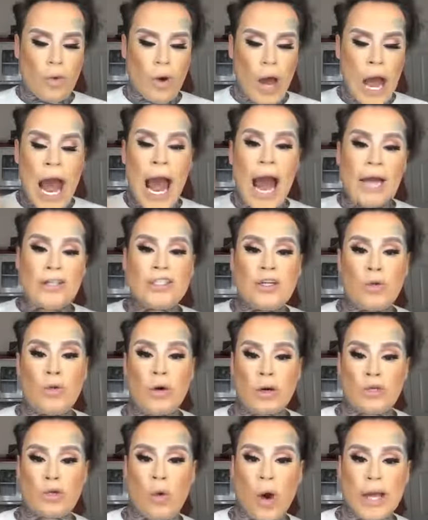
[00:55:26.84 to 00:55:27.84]
had to
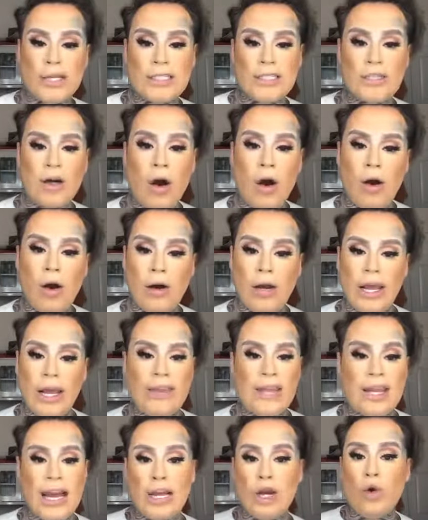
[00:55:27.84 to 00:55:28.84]
work twice as hard,
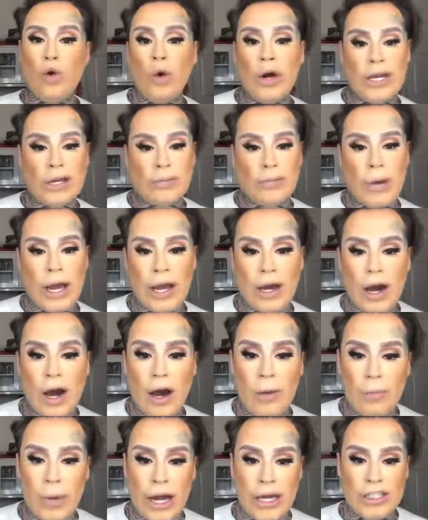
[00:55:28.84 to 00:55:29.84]
and then I quit
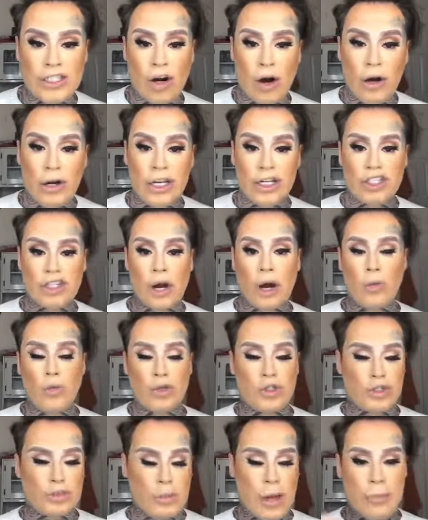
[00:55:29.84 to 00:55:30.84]
my Target job,
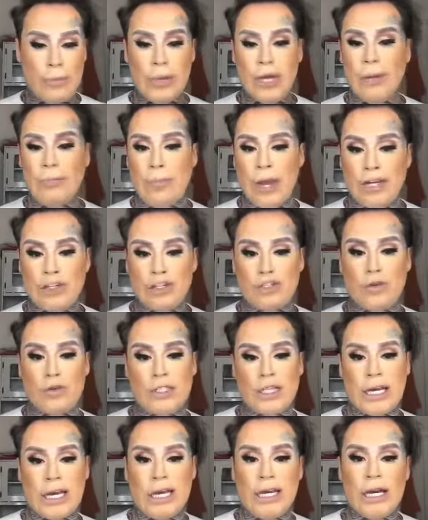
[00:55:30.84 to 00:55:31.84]
which was my major
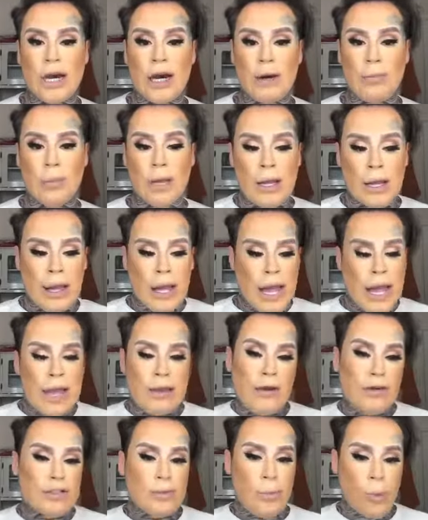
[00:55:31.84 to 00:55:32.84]
source of income. And
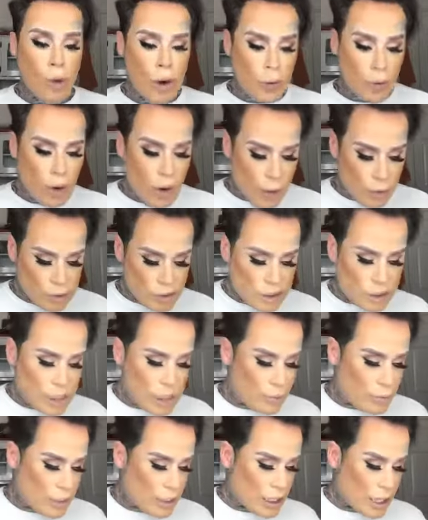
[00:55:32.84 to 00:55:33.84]
there was a point where I was
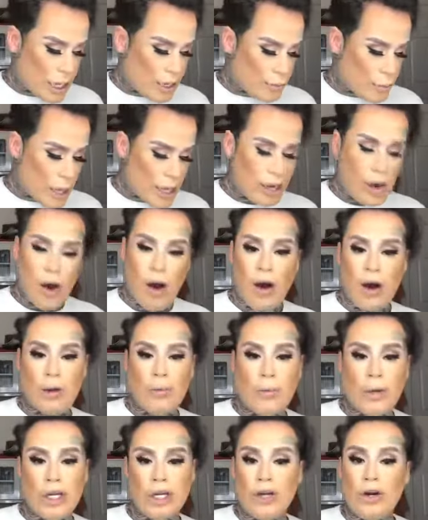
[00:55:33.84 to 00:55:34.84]
sleeping in my car.
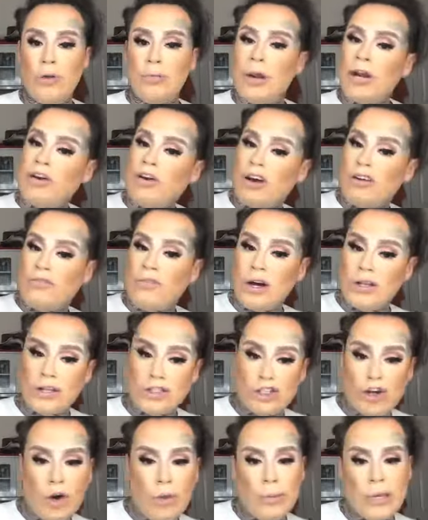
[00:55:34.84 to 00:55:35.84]
But you know what my grandfather
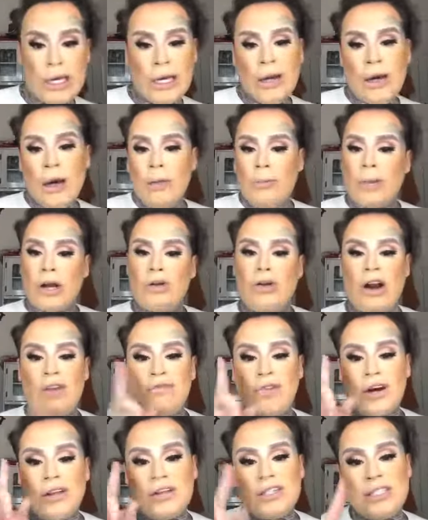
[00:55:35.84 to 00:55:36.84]
told me? My
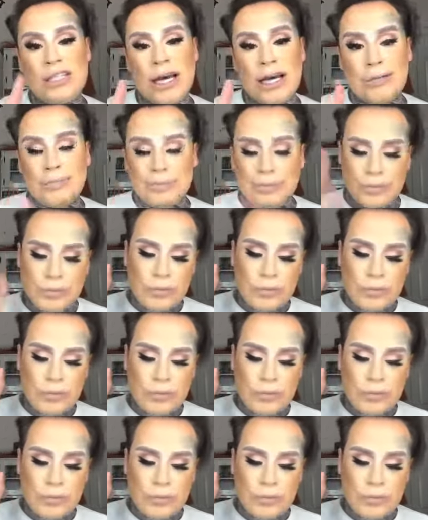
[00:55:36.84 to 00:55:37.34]
grandfather said,